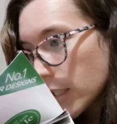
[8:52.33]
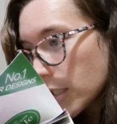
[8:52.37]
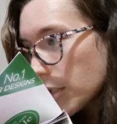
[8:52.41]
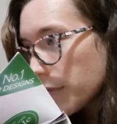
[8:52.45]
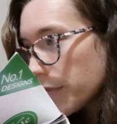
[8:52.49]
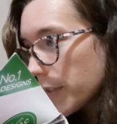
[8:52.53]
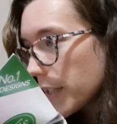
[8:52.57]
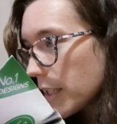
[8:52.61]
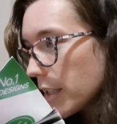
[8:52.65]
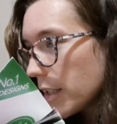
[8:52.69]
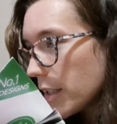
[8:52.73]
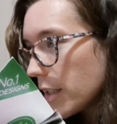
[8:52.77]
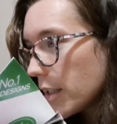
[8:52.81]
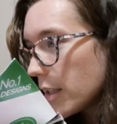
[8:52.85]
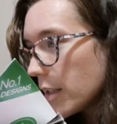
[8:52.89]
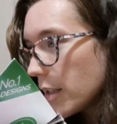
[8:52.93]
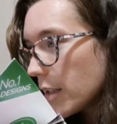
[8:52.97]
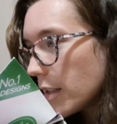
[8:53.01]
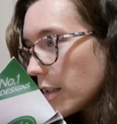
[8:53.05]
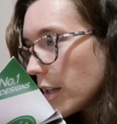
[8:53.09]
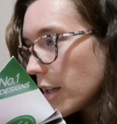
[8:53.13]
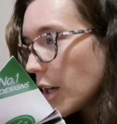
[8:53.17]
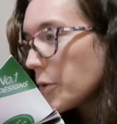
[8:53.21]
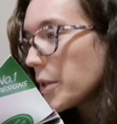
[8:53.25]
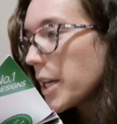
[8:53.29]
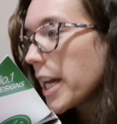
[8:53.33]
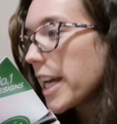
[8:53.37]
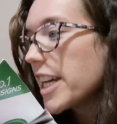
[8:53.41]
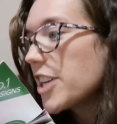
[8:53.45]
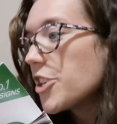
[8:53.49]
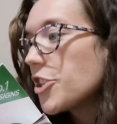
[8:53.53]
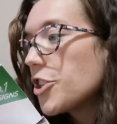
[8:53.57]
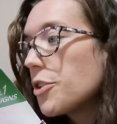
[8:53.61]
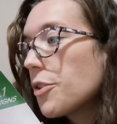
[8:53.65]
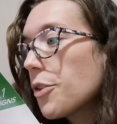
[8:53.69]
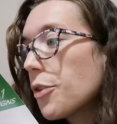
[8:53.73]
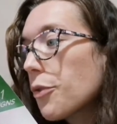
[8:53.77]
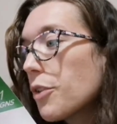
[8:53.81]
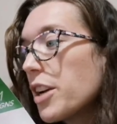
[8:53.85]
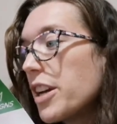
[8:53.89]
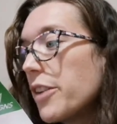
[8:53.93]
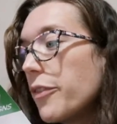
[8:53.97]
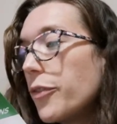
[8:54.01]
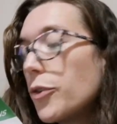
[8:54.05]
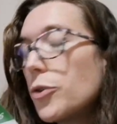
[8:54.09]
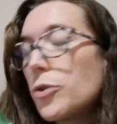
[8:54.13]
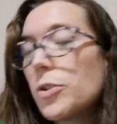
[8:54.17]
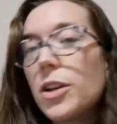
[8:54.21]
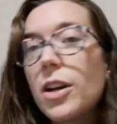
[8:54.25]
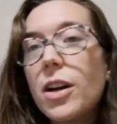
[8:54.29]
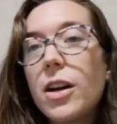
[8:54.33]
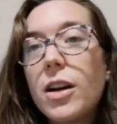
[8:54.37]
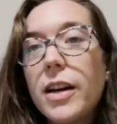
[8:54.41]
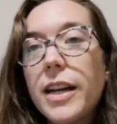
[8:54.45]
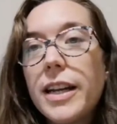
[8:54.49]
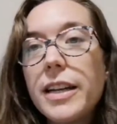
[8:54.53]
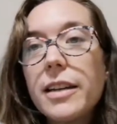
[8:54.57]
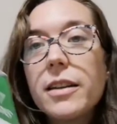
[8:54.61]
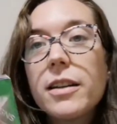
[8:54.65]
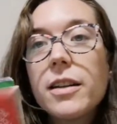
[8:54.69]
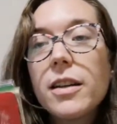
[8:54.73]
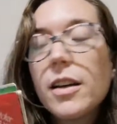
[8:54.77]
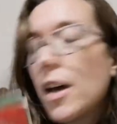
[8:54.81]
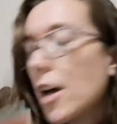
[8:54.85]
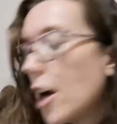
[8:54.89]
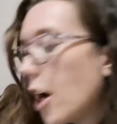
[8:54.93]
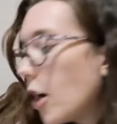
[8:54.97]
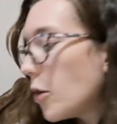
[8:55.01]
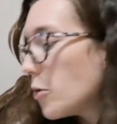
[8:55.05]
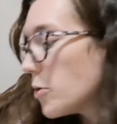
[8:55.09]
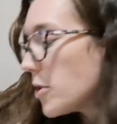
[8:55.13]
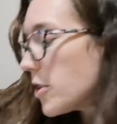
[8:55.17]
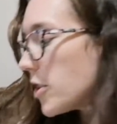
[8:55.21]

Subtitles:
Don't think they... Oh yeah, issue 349. Oh,